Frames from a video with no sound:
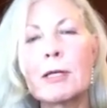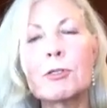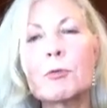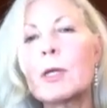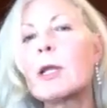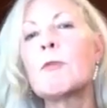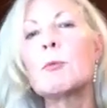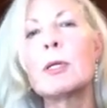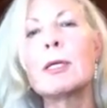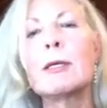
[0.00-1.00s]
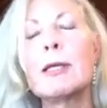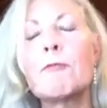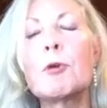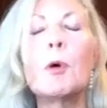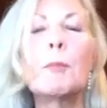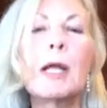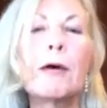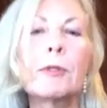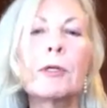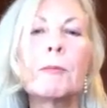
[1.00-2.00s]
I just want every woman
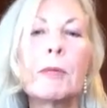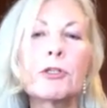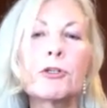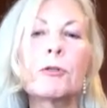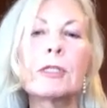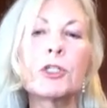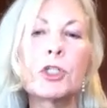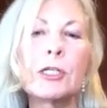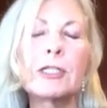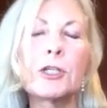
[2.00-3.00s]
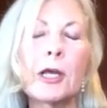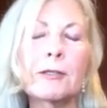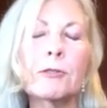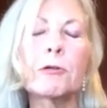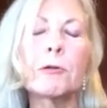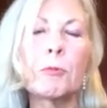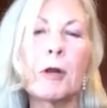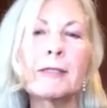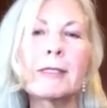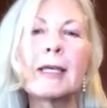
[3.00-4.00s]
out there to make sure that she checks her
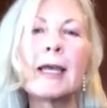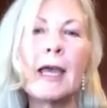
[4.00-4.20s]
breast